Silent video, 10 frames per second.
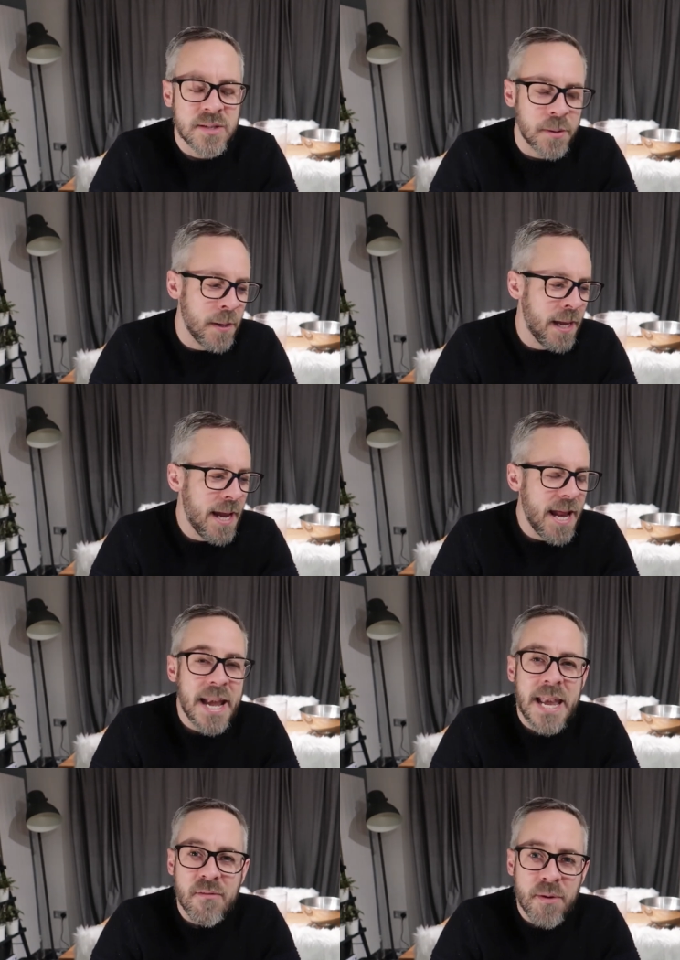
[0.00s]
So
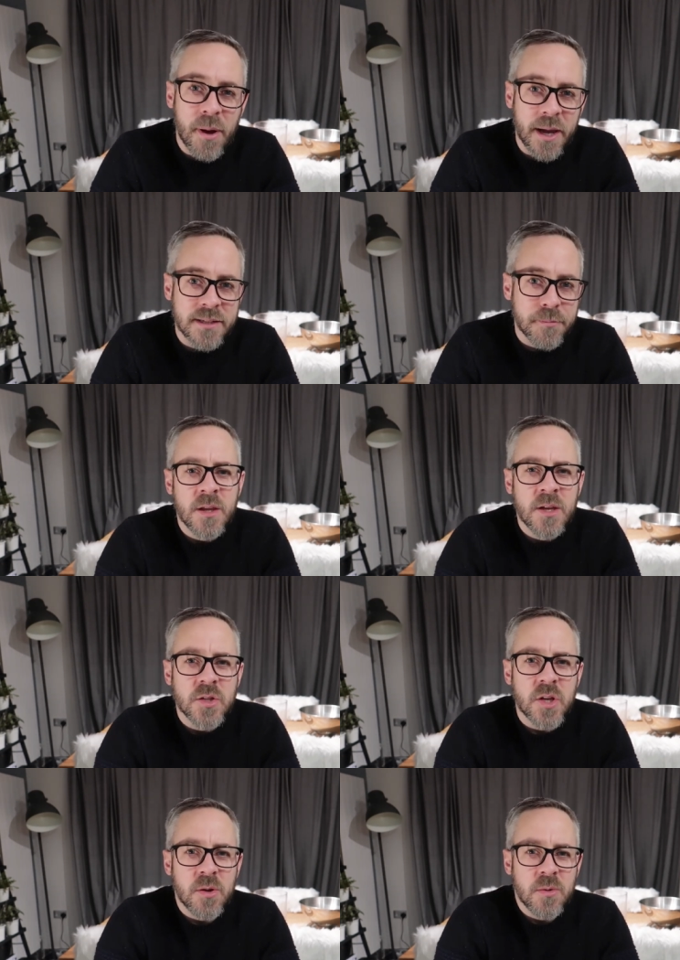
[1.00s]
never mind.
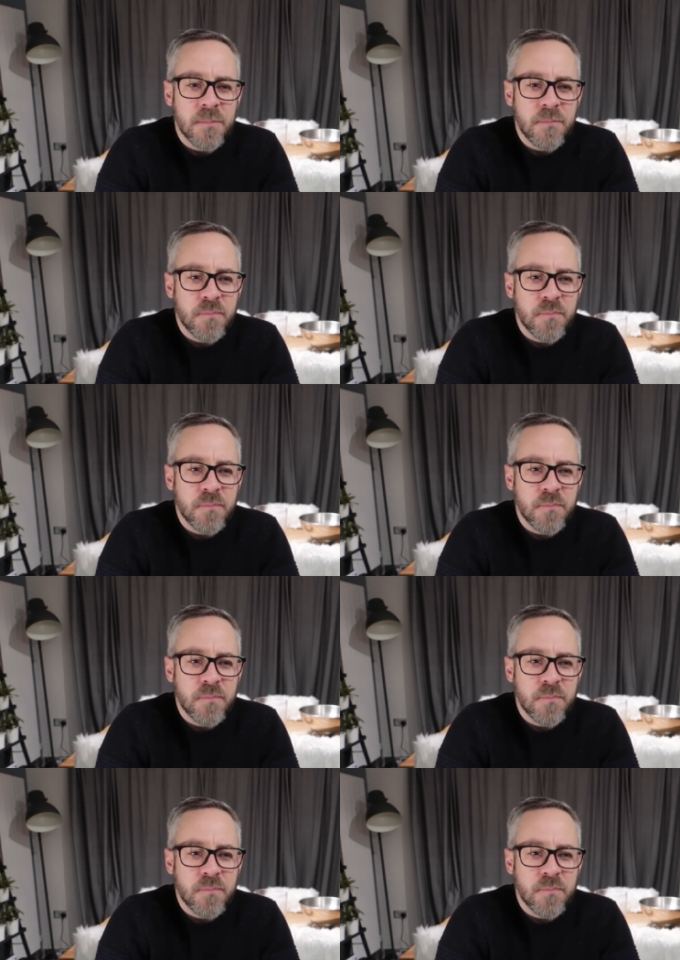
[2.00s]
So